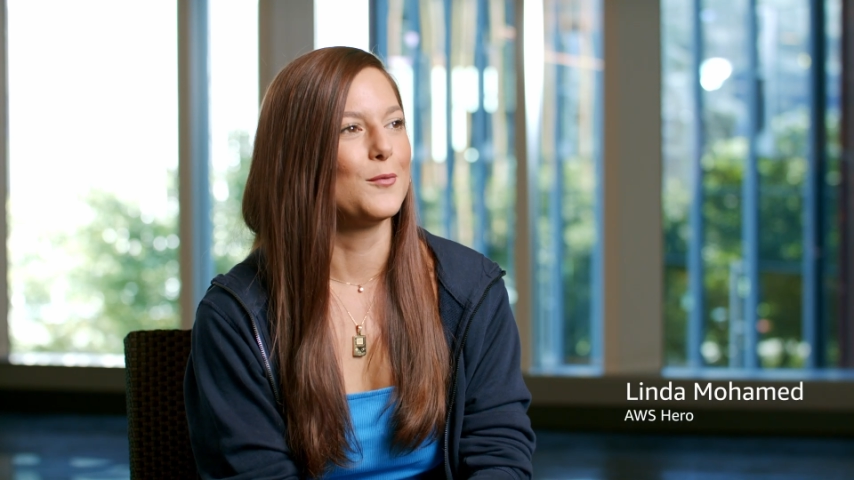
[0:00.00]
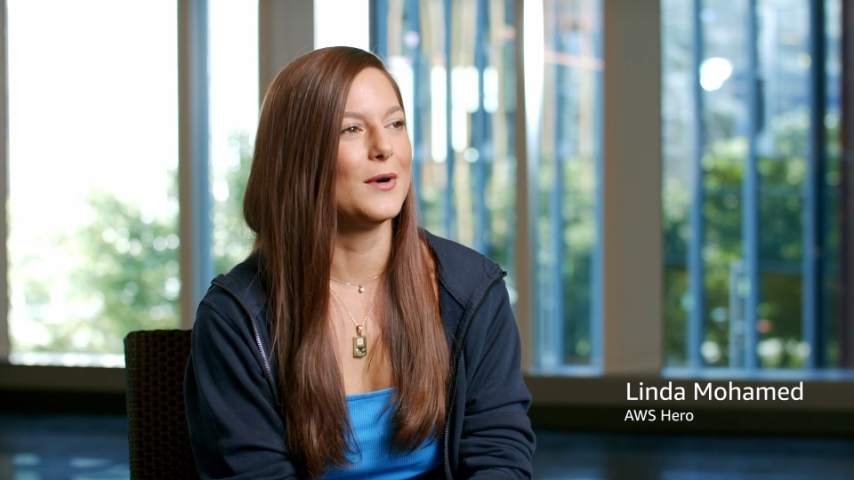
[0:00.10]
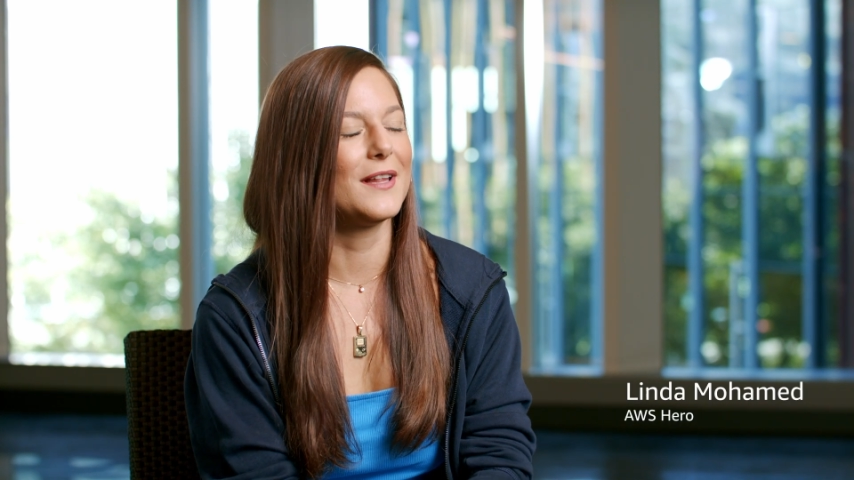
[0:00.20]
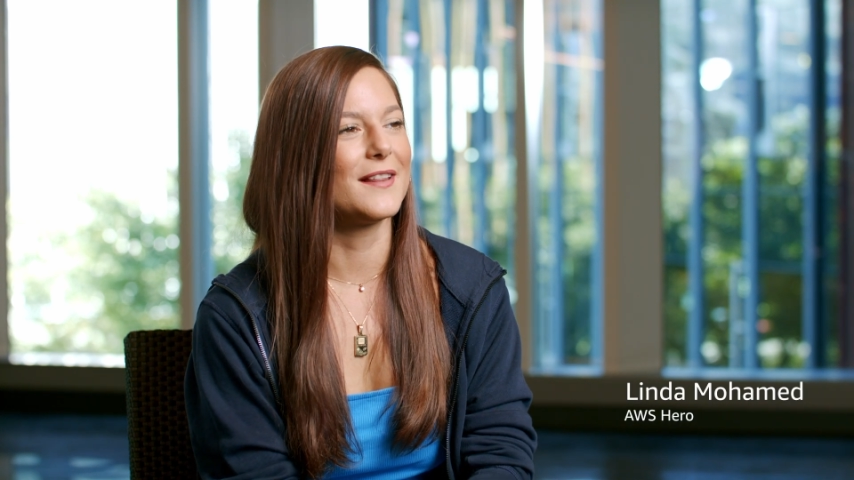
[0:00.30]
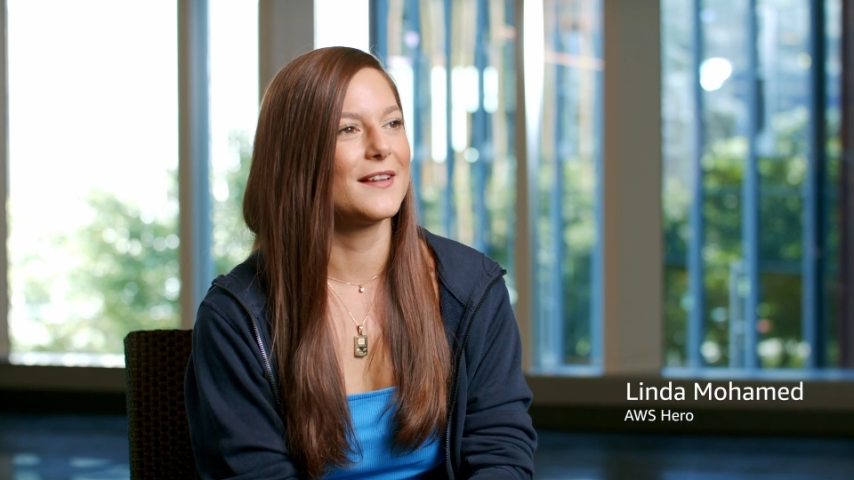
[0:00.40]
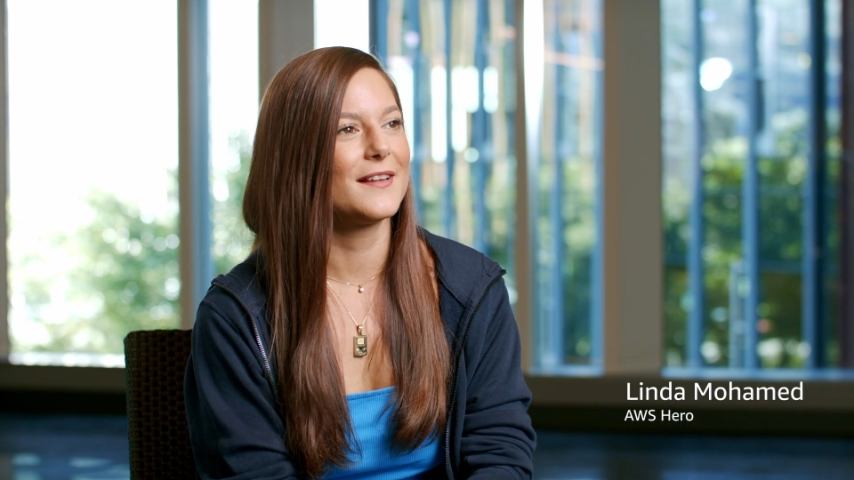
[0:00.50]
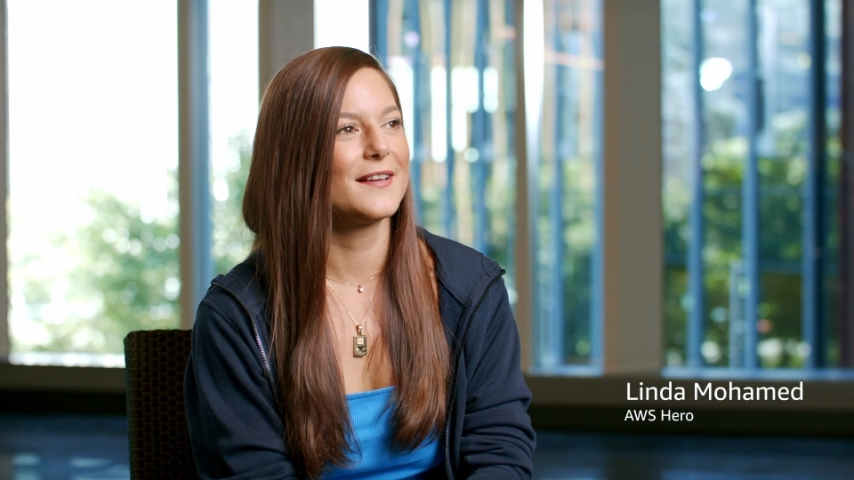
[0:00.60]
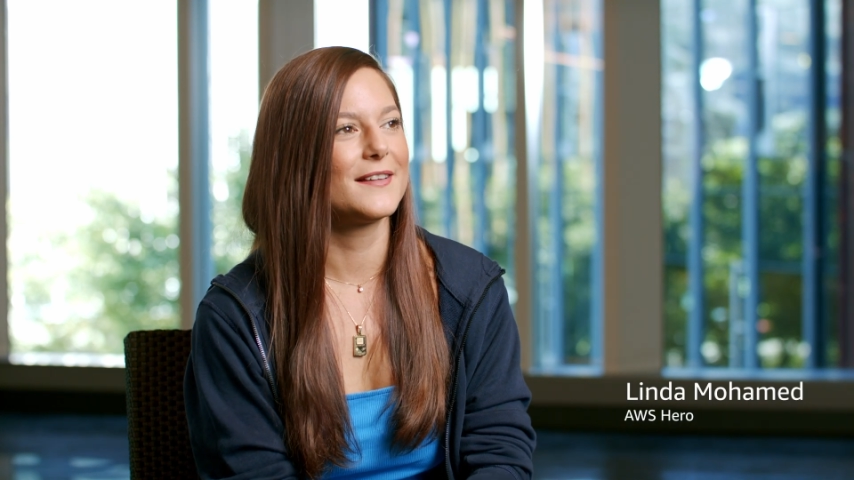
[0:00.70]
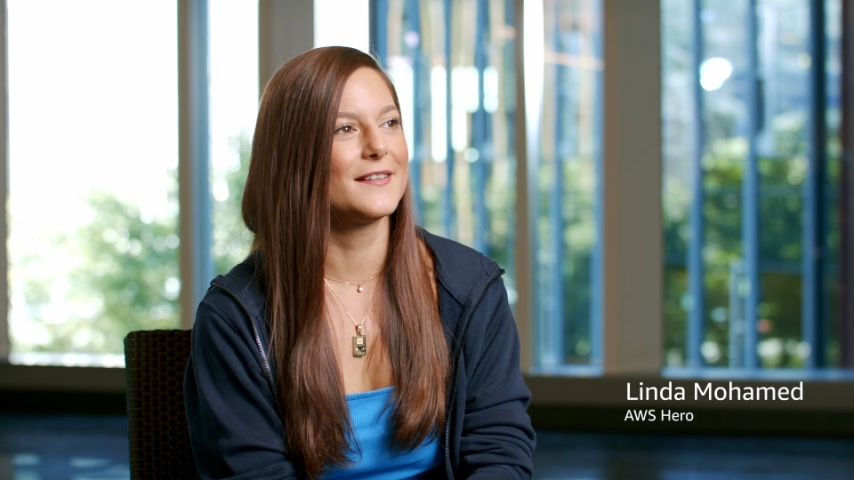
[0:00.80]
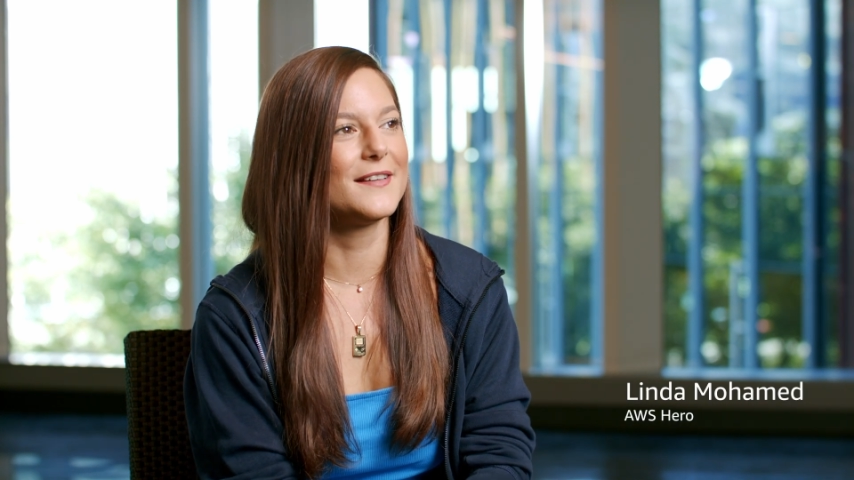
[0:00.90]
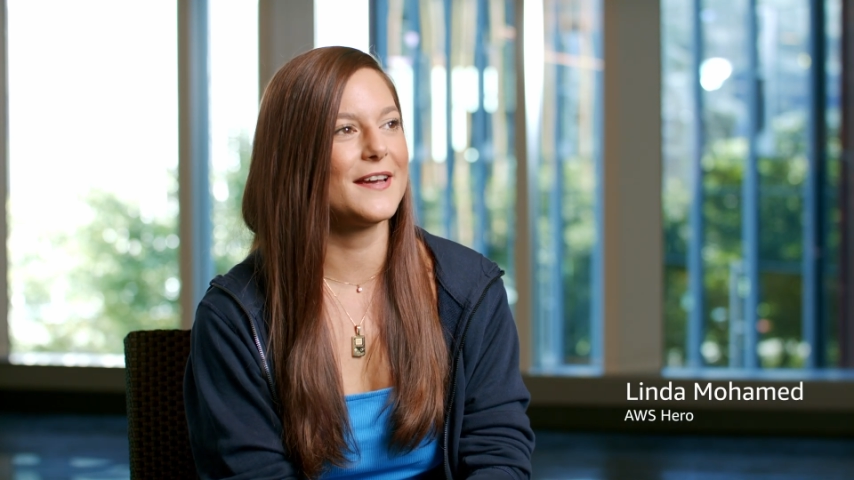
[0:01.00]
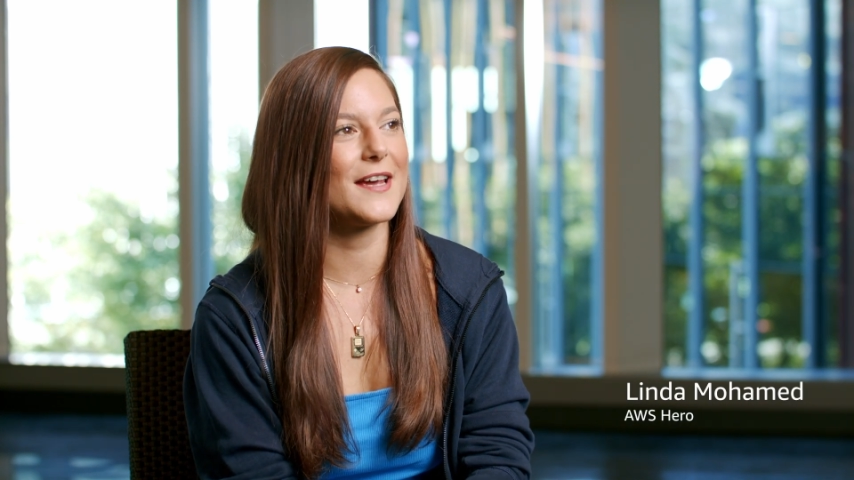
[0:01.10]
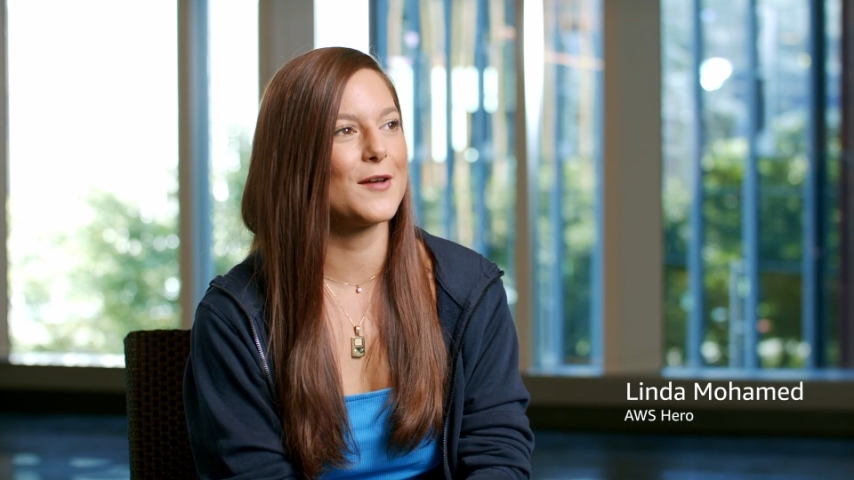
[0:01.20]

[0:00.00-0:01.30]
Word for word: well, did I